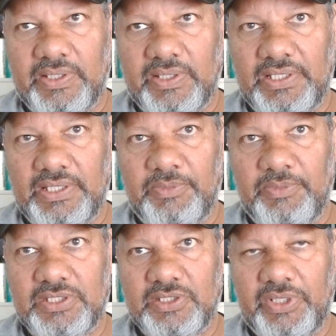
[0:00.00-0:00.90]
me
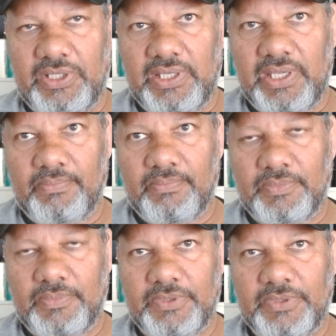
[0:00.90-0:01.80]
just quickly,
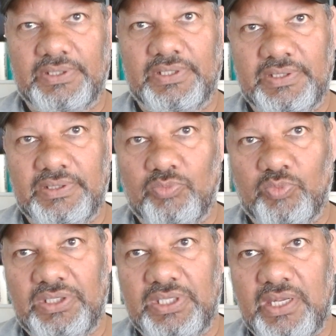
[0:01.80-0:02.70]

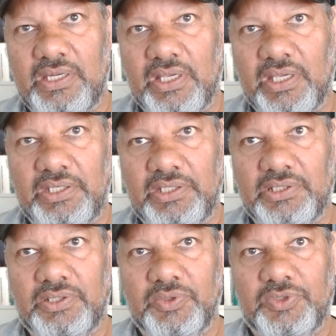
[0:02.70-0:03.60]
we then are
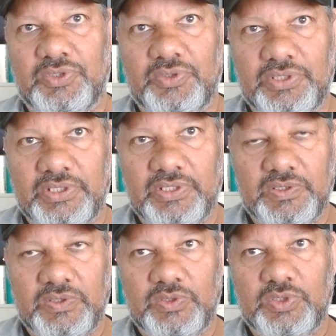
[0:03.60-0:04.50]
introduced to the
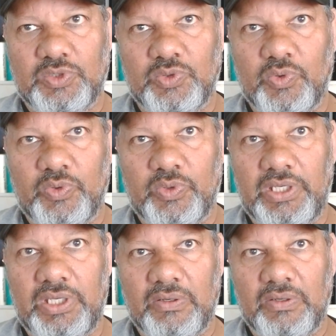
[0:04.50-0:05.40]

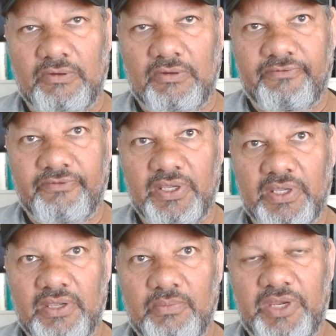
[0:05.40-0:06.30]
story of
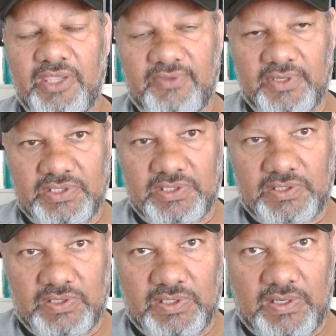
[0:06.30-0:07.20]
previous